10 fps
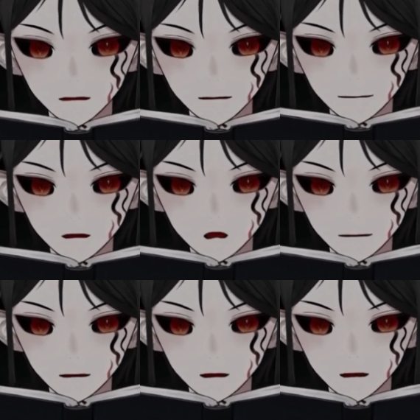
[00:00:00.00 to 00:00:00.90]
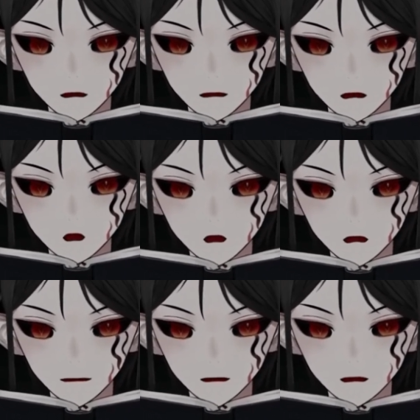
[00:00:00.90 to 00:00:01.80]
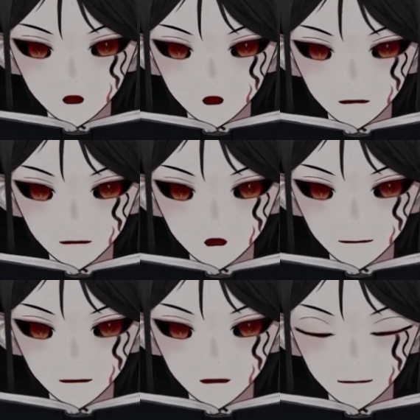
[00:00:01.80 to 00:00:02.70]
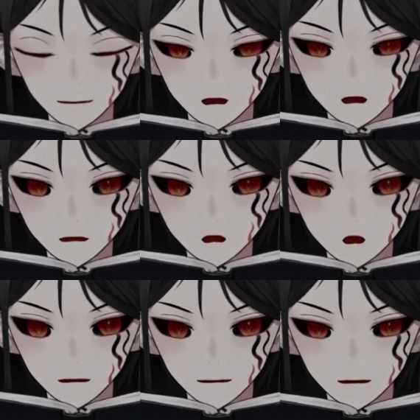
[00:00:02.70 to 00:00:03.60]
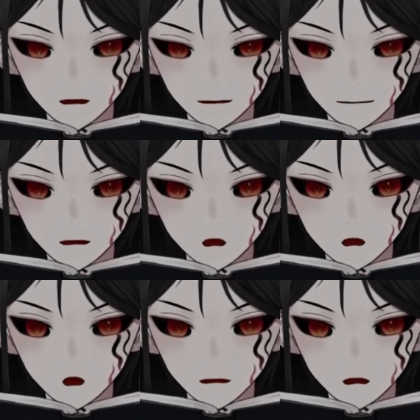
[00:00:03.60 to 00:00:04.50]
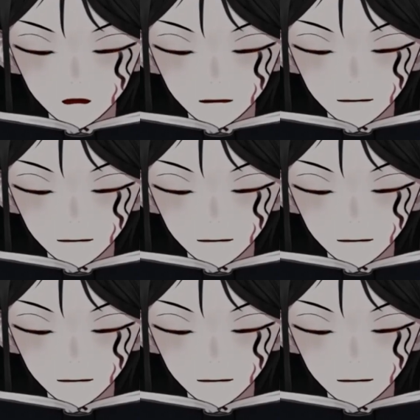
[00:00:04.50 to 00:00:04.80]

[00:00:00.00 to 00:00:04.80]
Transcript: So I played along with the game, asking Sam what it was like to be a hobo.